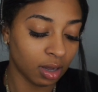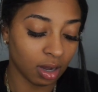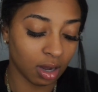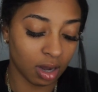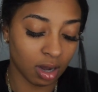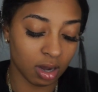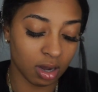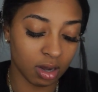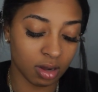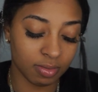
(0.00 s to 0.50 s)

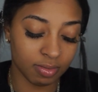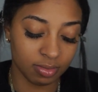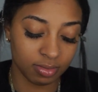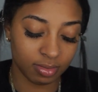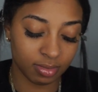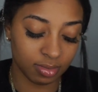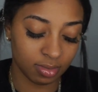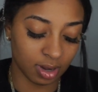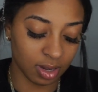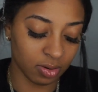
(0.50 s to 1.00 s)

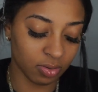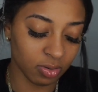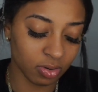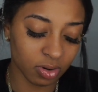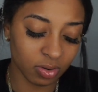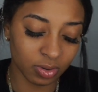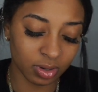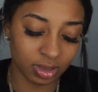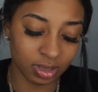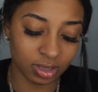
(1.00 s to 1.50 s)
I don't
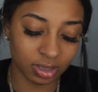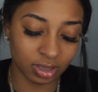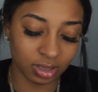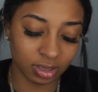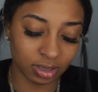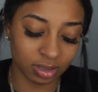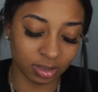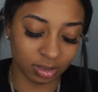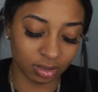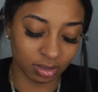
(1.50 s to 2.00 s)
know what this
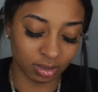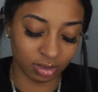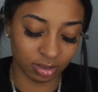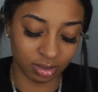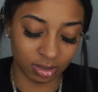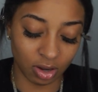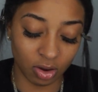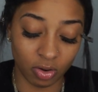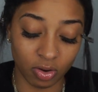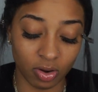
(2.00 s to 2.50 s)

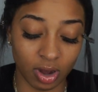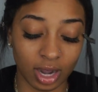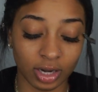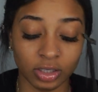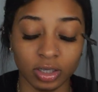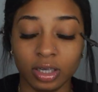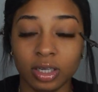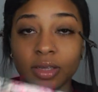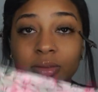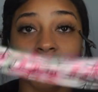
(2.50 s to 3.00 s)
is. Oh,
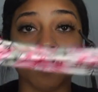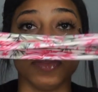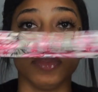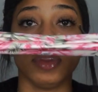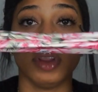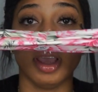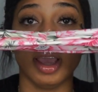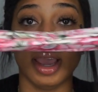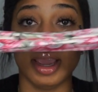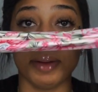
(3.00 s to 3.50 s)
actually,
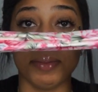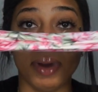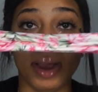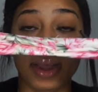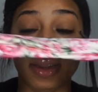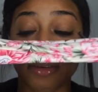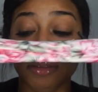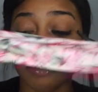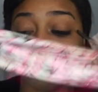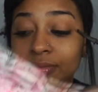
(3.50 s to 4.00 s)

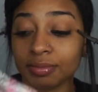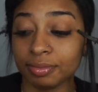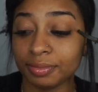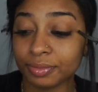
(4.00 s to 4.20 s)
headband.